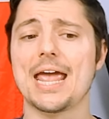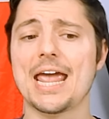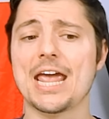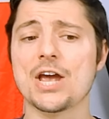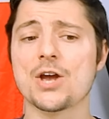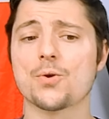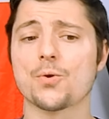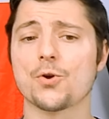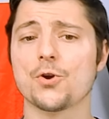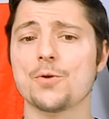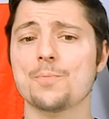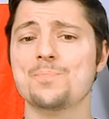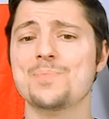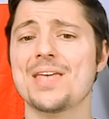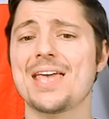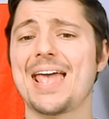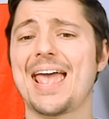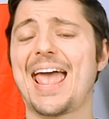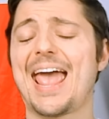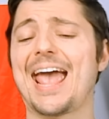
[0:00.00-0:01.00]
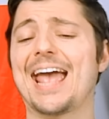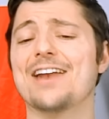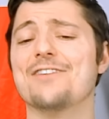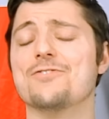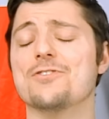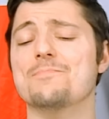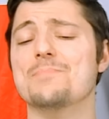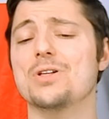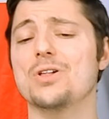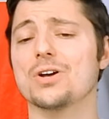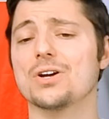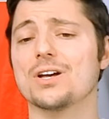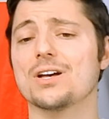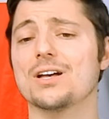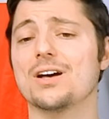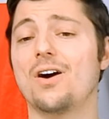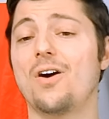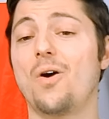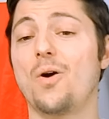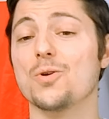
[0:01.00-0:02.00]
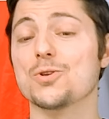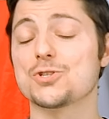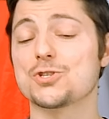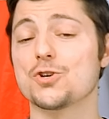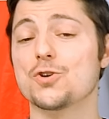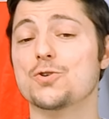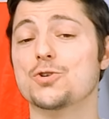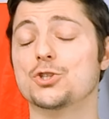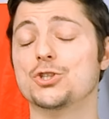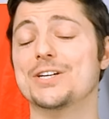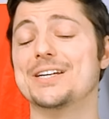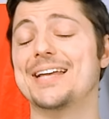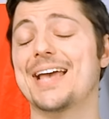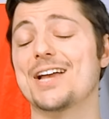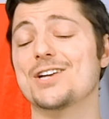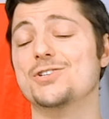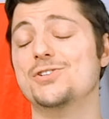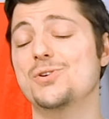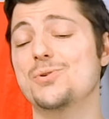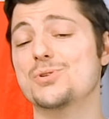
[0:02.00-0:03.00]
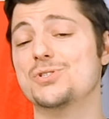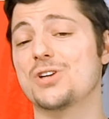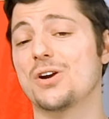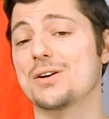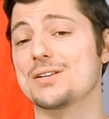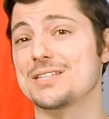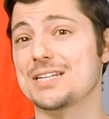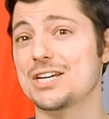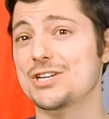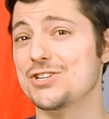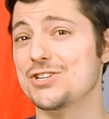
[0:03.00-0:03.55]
Ingram and Vemelka also should get two starts